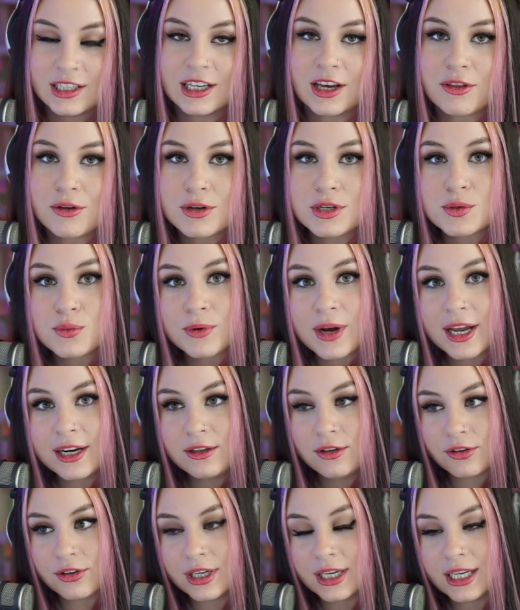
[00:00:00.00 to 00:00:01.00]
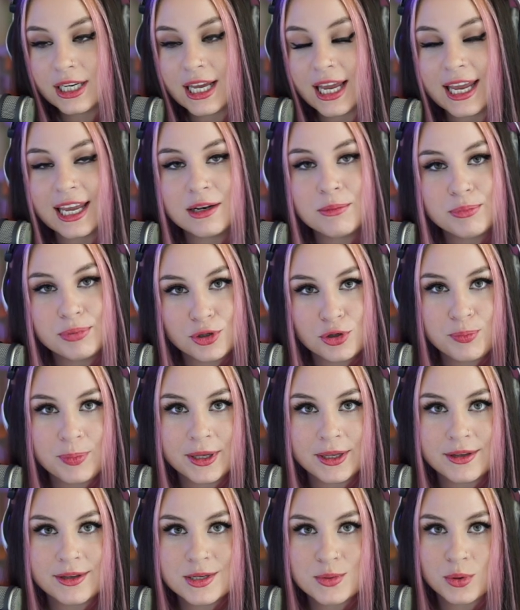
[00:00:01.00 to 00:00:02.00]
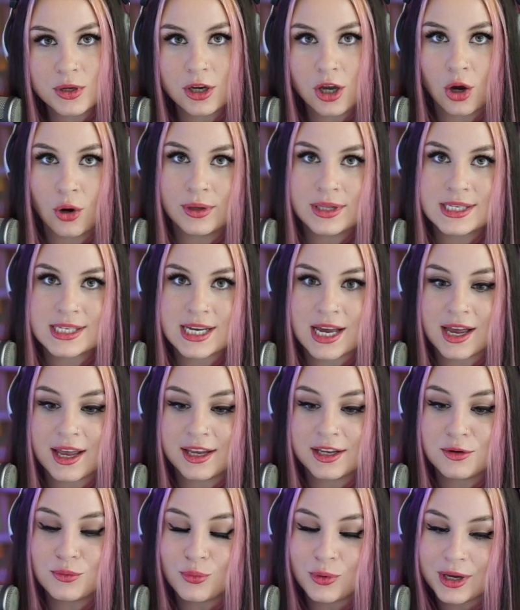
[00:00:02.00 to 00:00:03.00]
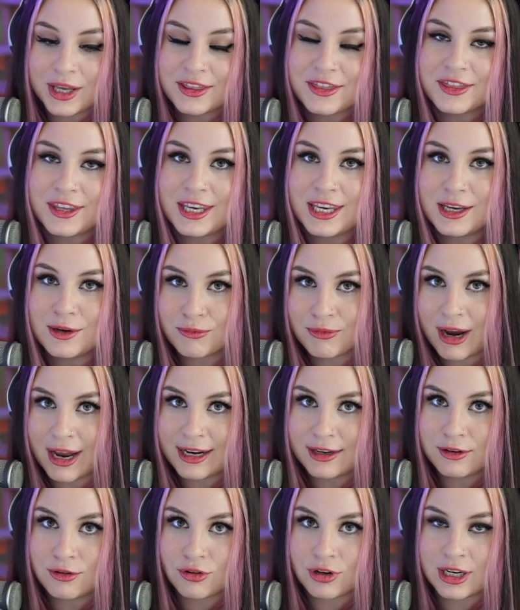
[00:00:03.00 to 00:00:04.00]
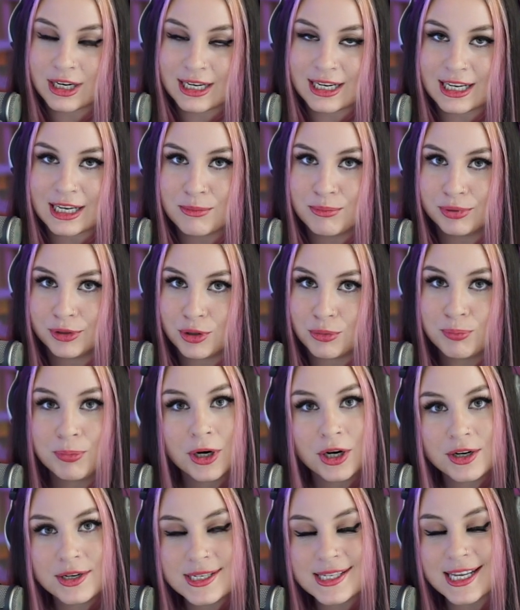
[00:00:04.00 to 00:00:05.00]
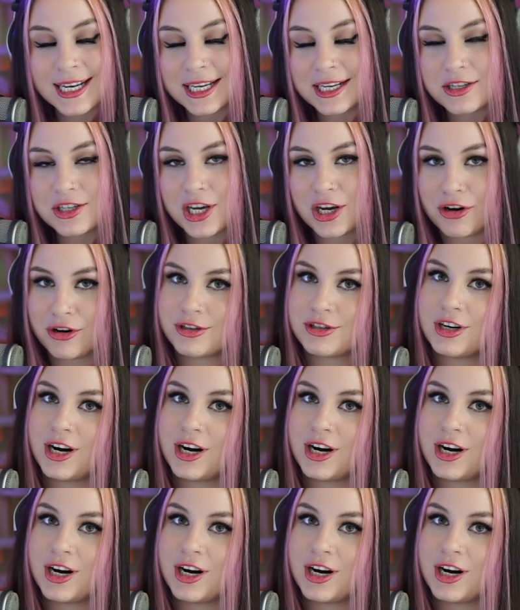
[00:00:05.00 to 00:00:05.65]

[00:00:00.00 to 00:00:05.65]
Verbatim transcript: Now those red, green, and blue pills will coincide with the red, green, and blue perks that each character